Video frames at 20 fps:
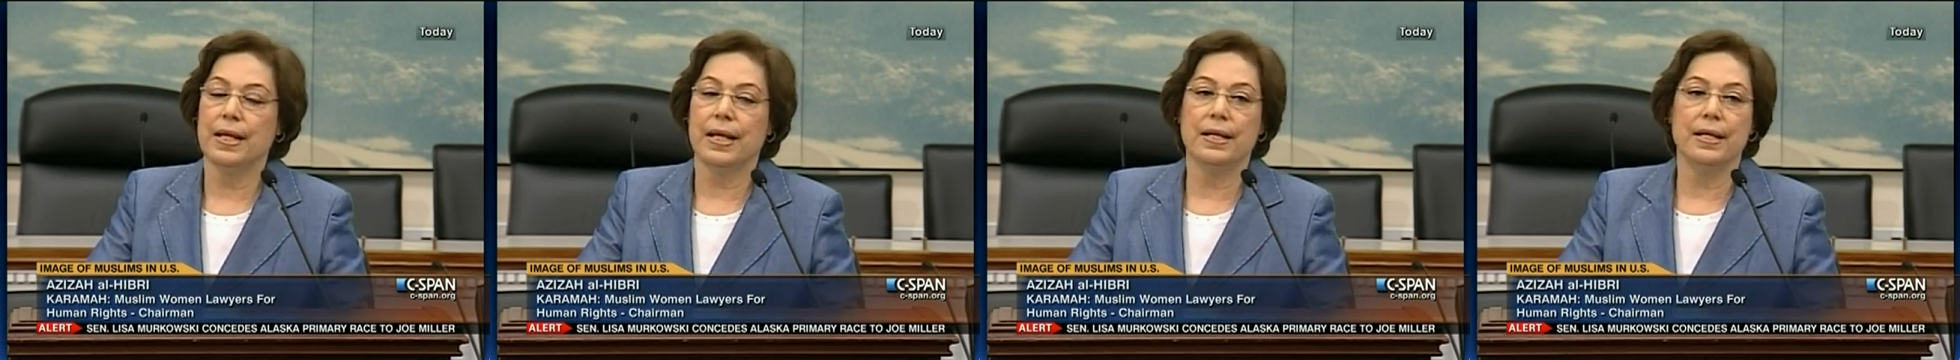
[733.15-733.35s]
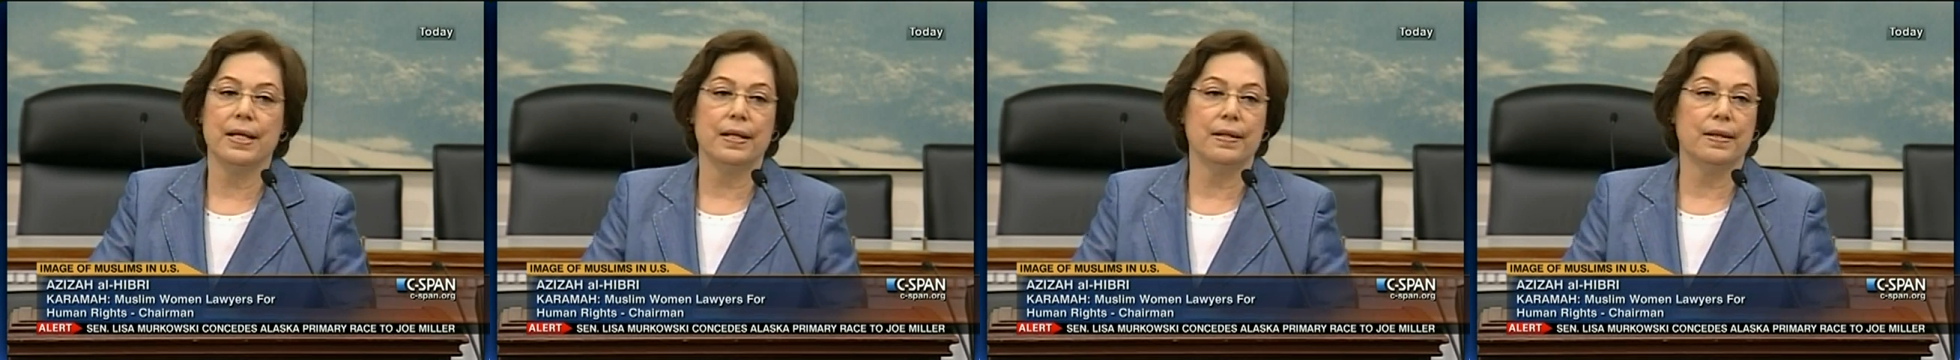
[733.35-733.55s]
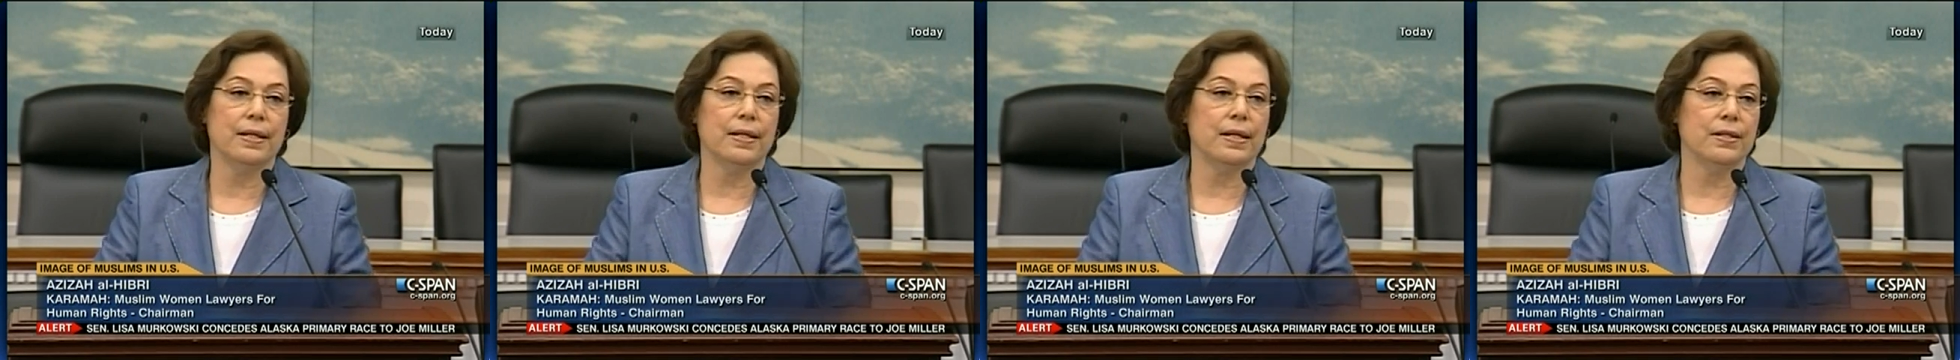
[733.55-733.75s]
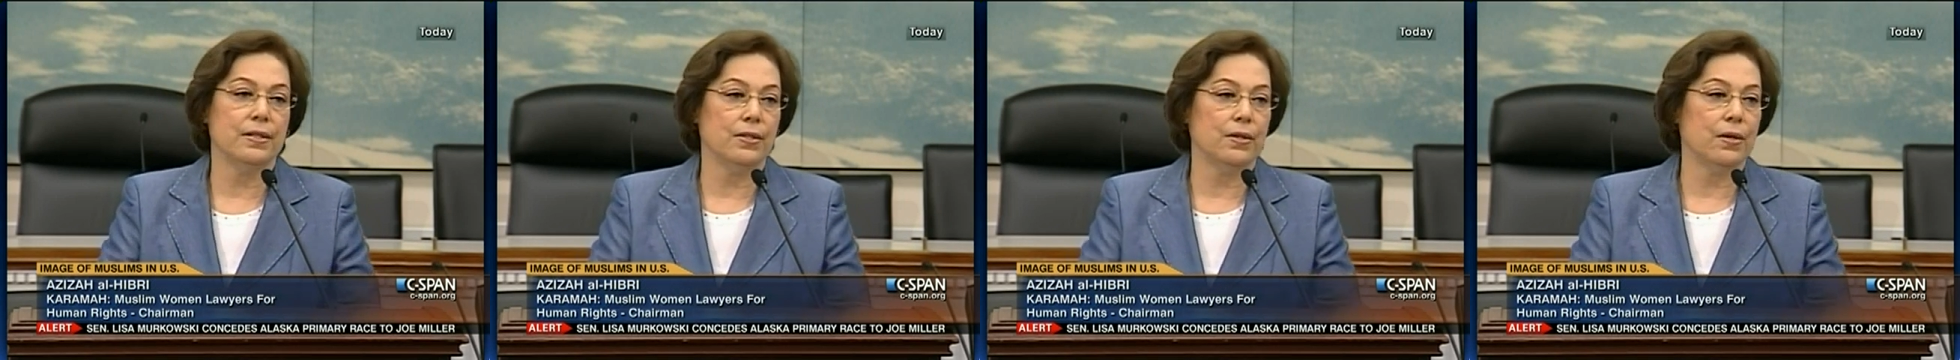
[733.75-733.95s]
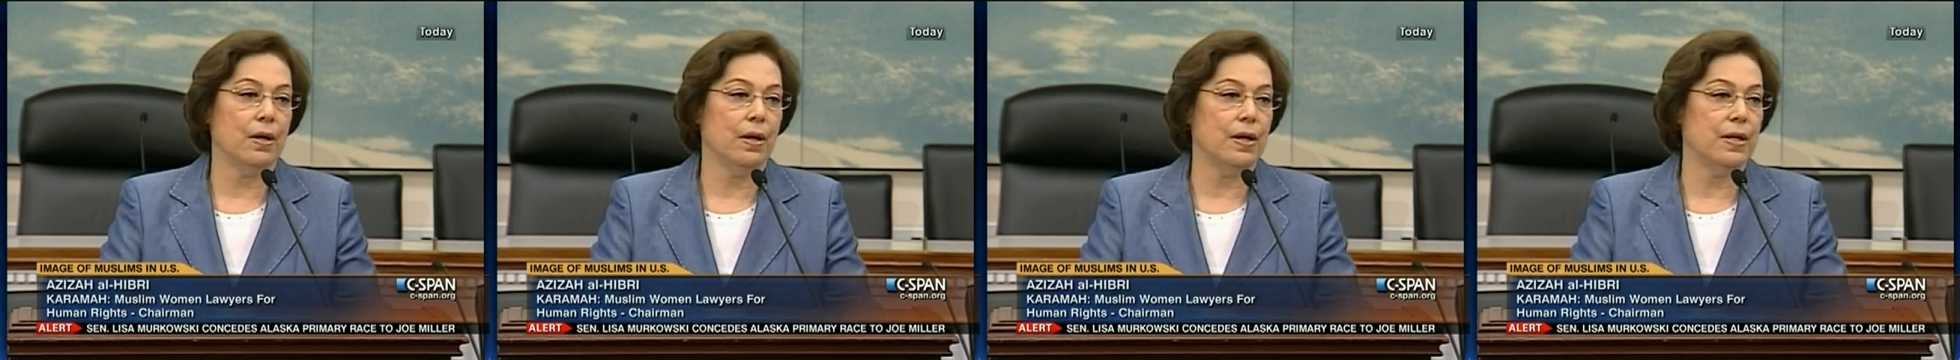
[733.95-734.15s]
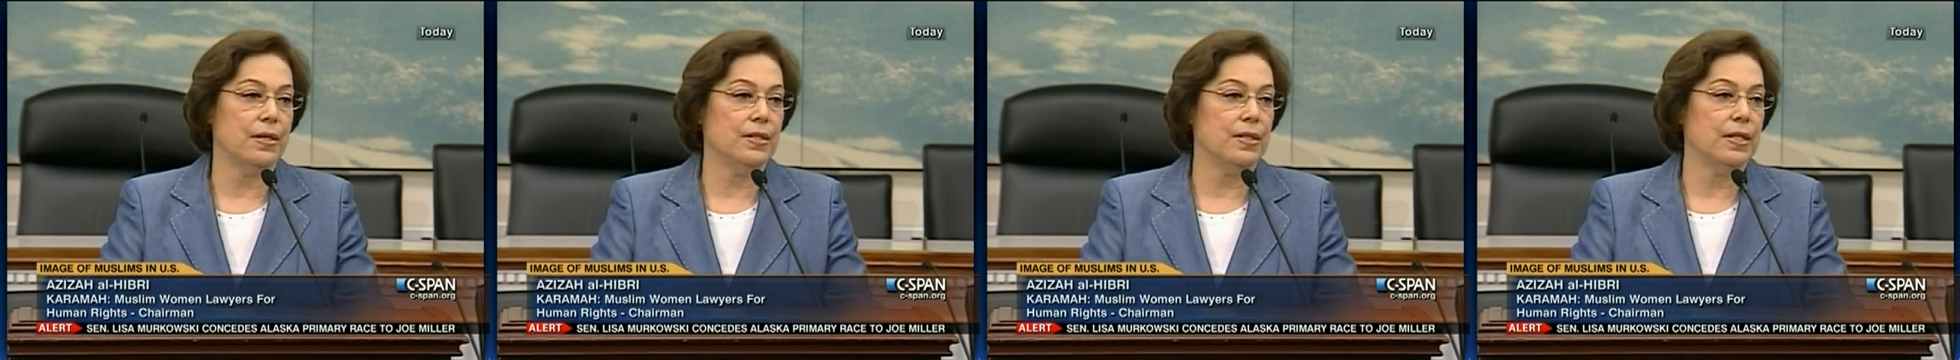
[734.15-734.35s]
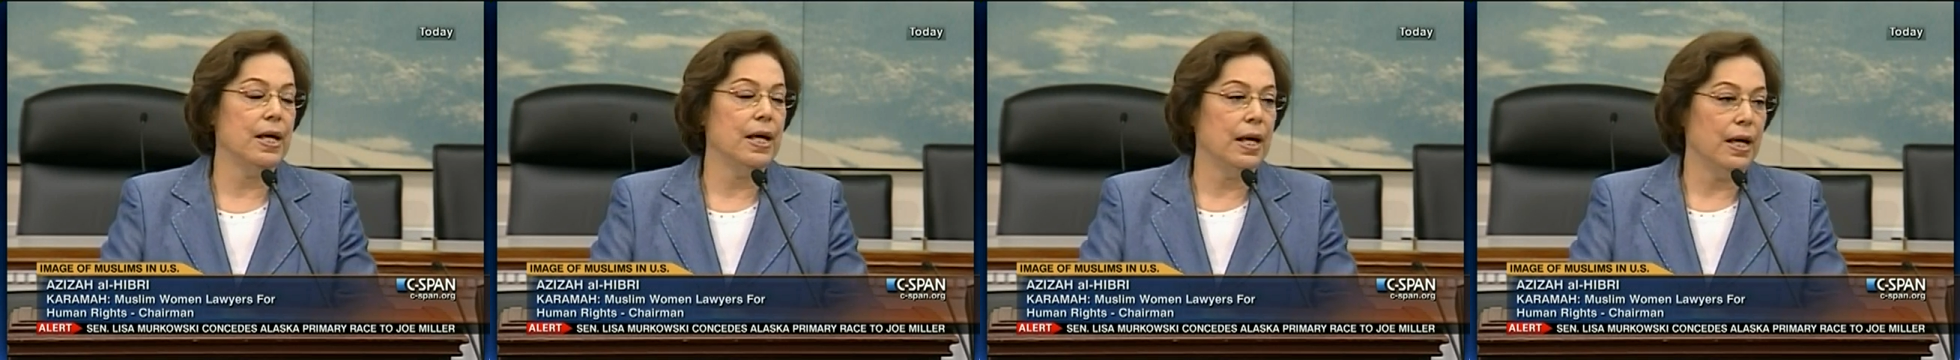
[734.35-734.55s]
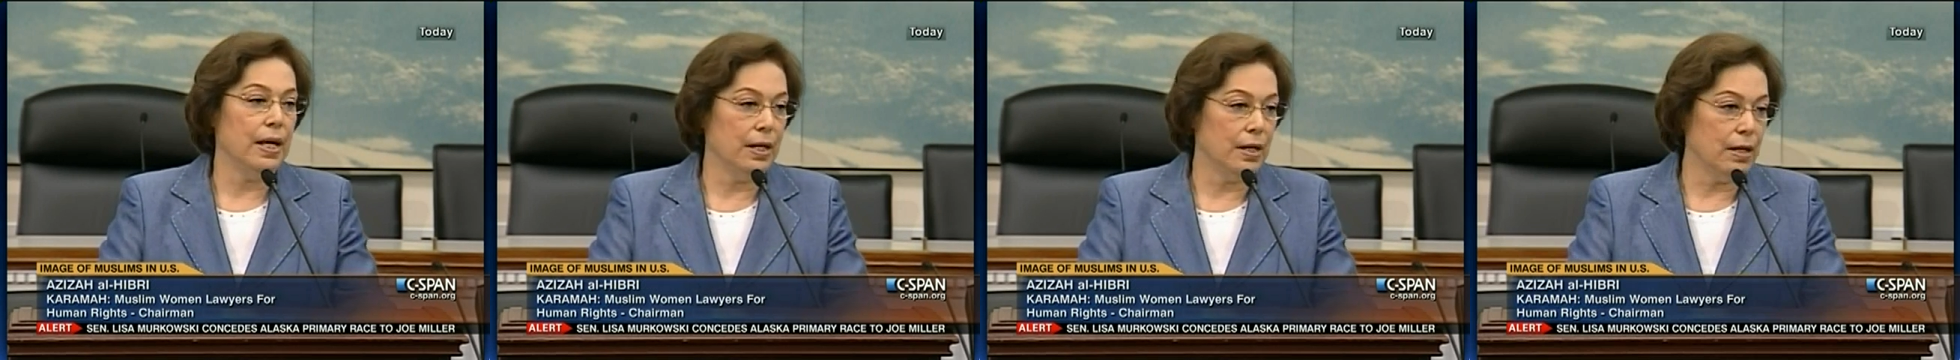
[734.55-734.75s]
develop societies
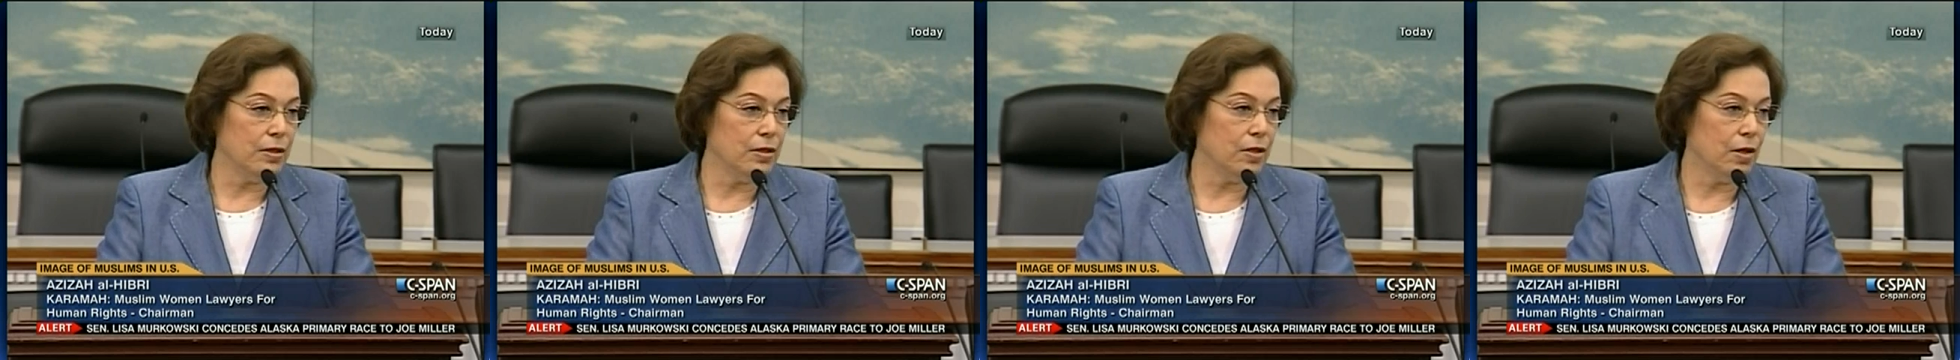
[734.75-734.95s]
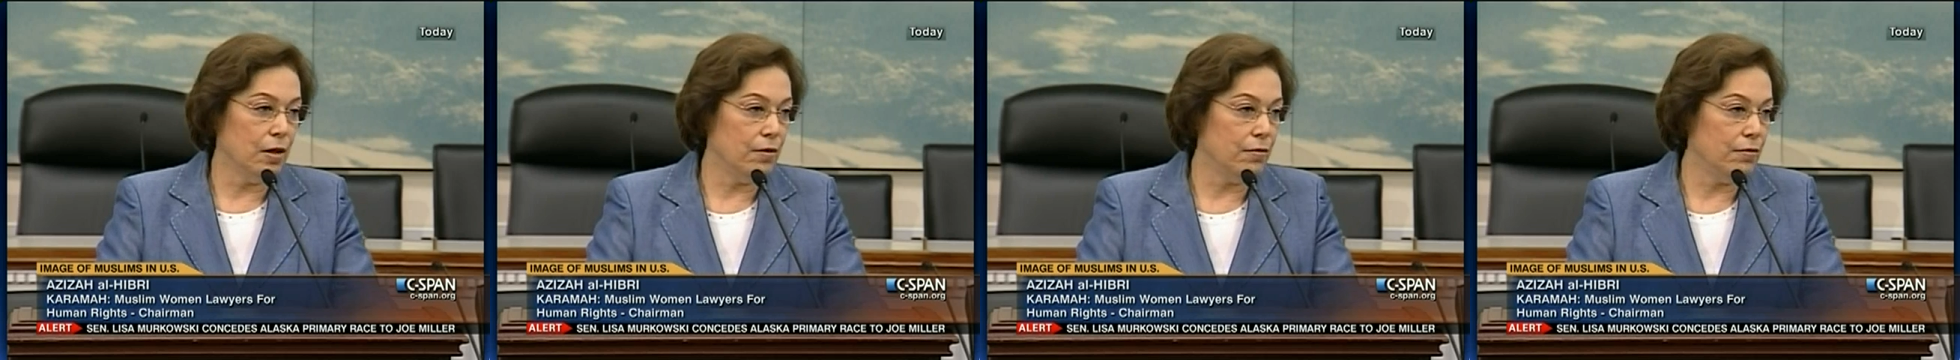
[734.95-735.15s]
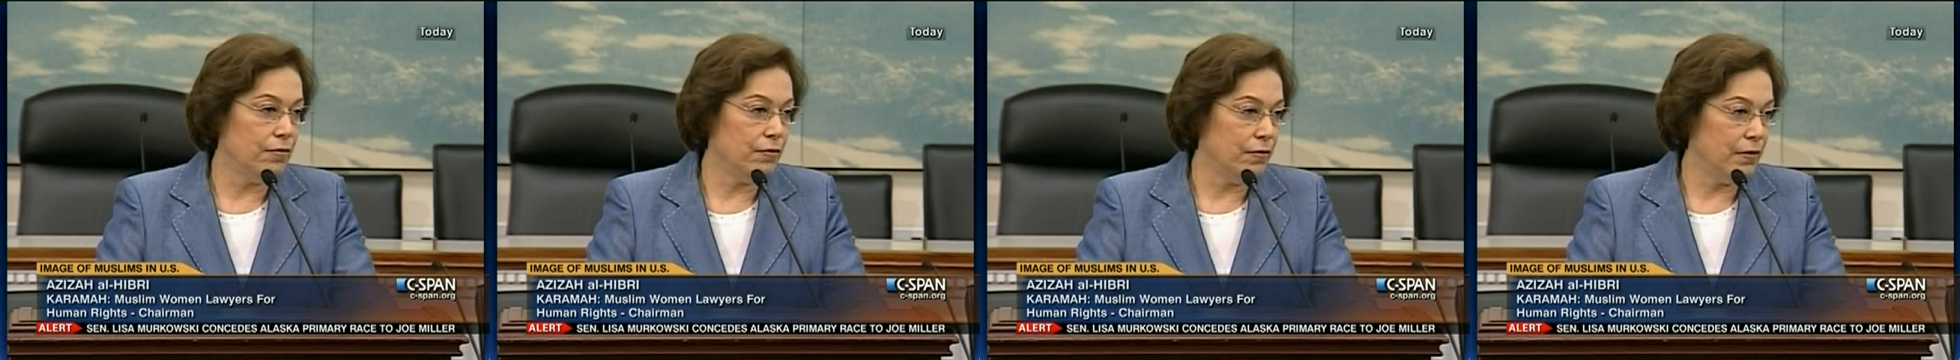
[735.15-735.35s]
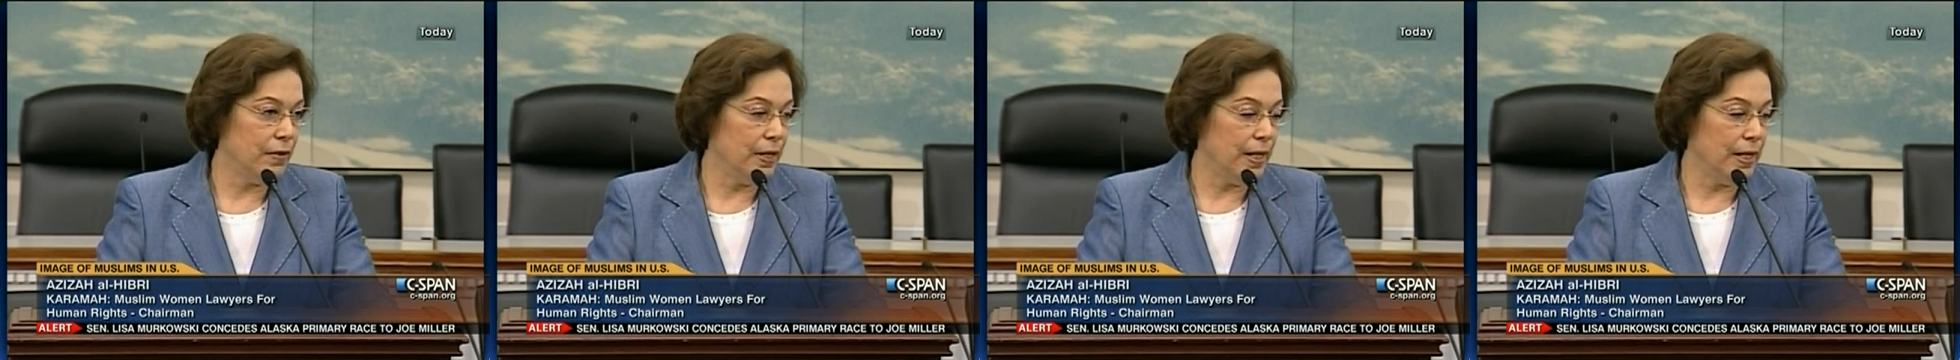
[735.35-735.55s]
as opposed to